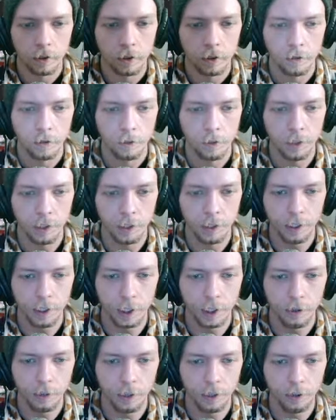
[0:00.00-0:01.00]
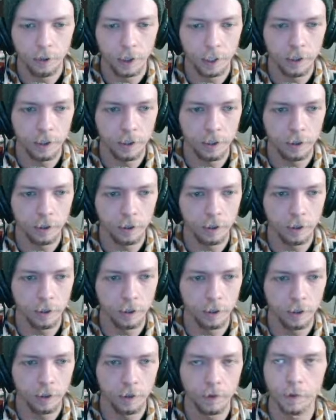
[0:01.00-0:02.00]
What is the next one? I think it's to
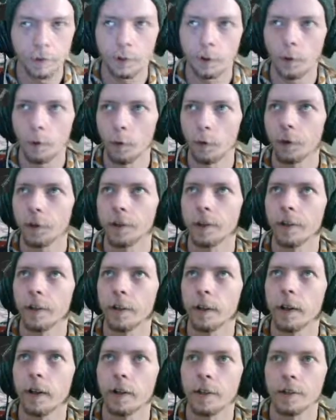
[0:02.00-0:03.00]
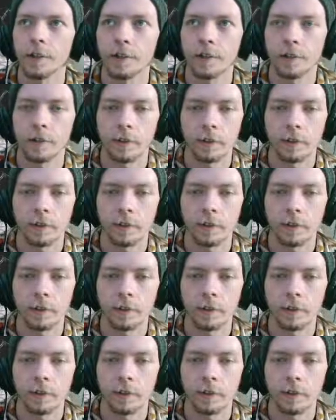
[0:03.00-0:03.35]
the Gorgon class.